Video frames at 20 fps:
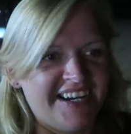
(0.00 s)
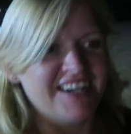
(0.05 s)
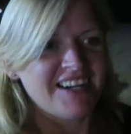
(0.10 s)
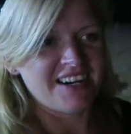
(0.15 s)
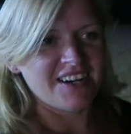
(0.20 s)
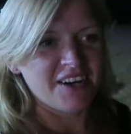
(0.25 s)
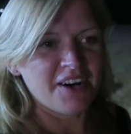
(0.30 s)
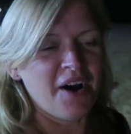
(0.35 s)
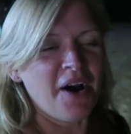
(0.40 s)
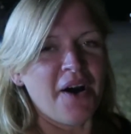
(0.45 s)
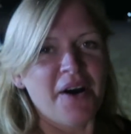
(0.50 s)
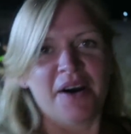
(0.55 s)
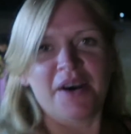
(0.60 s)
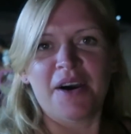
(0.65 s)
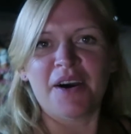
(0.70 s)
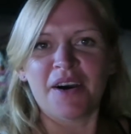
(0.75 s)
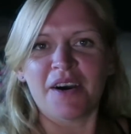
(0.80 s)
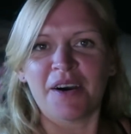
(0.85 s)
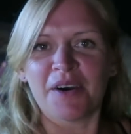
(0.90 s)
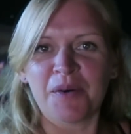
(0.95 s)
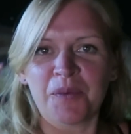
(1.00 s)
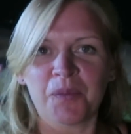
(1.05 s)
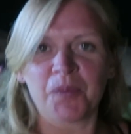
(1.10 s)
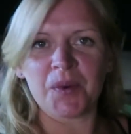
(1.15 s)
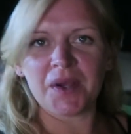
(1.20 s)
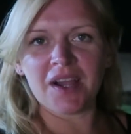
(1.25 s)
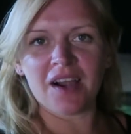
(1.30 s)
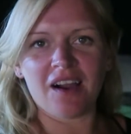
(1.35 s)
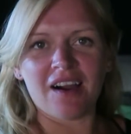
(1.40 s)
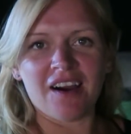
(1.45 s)
Oh,
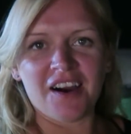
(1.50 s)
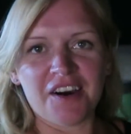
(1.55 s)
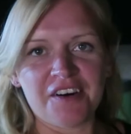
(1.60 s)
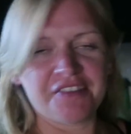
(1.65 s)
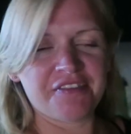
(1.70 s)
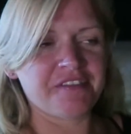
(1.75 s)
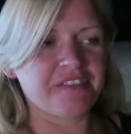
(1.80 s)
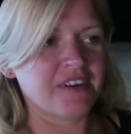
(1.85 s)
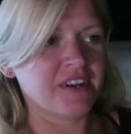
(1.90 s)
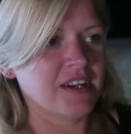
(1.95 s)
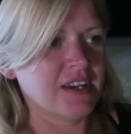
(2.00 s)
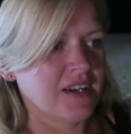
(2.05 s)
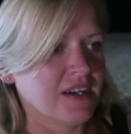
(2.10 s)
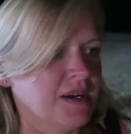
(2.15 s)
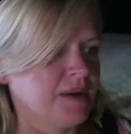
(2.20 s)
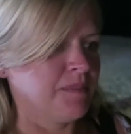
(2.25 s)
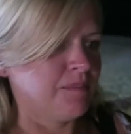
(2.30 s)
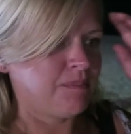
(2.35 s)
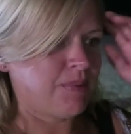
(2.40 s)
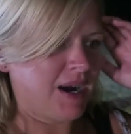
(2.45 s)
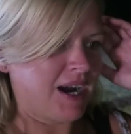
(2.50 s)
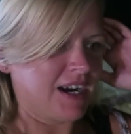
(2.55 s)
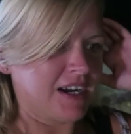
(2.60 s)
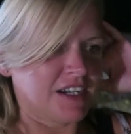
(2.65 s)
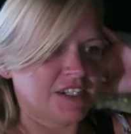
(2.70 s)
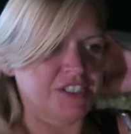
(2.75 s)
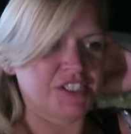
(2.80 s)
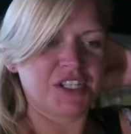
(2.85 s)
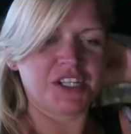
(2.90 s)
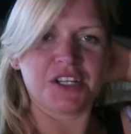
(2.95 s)
we are off
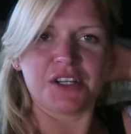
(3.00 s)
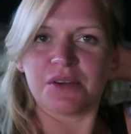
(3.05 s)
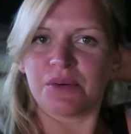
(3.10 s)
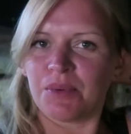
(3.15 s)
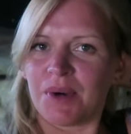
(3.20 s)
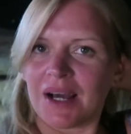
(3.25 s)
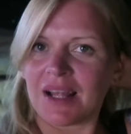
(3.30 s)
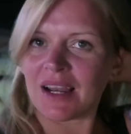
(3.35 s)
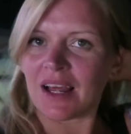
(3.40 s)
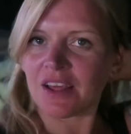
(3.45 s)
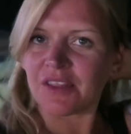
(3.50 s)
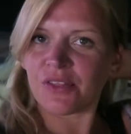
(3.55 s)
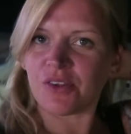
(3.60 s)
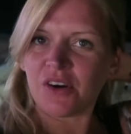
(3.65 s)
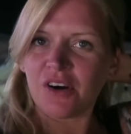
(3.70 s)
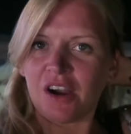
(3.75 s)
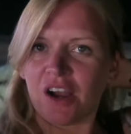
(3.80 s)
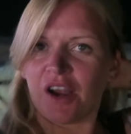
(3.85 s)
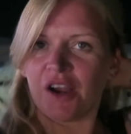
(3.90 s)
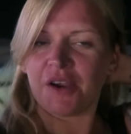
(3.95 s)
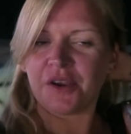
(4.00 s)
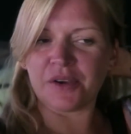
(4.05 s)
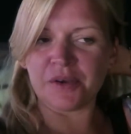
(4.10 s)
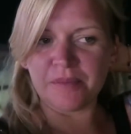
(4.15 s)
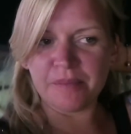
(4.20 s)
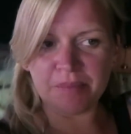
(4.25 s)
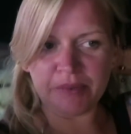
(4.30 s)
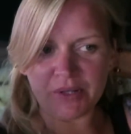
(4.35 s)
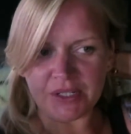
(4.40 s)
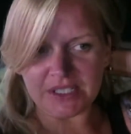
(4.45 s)
back to, well, I thought
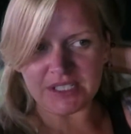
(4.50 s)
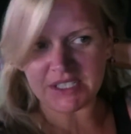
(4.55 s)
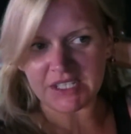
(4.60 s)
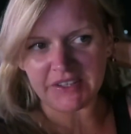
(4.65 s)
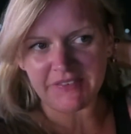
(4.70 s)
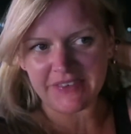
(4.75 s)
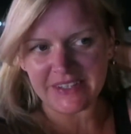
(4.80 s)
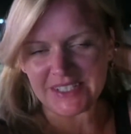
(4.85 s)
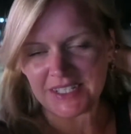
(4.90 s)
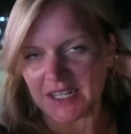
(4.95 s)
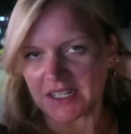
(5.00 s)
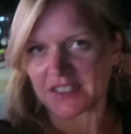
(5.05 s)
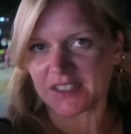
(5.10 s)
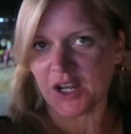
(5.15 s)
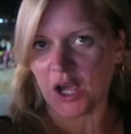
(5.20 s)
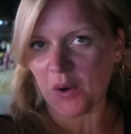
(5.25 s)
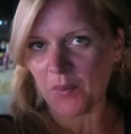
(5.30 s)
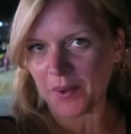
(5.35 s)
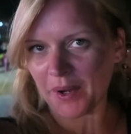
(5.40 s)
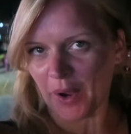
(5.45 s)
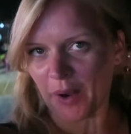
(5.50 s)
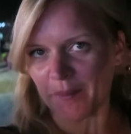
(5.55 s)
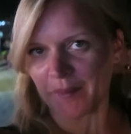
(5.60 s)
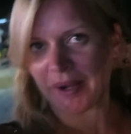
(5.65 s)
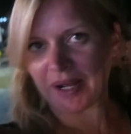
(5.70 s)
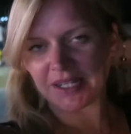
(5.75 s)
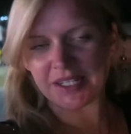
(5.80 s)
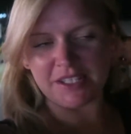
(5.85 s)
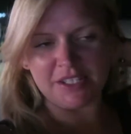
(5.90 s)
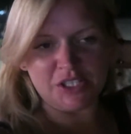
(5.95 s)
home, but Stephen says no, we're going
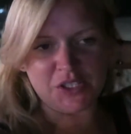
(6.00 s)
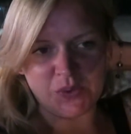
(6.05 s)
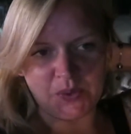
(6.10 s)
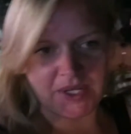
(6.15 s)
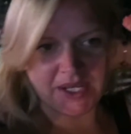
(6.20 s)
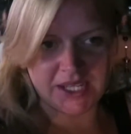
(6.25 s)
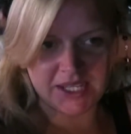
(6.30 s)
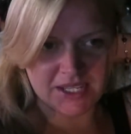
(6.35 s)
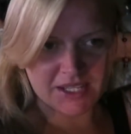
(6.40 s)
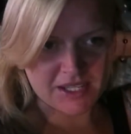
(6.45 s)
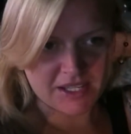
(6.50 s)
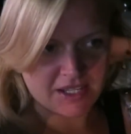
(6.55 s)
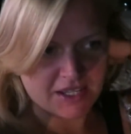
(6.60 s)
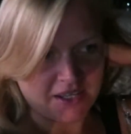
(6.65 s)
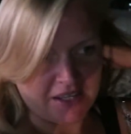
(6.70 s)
back to the swing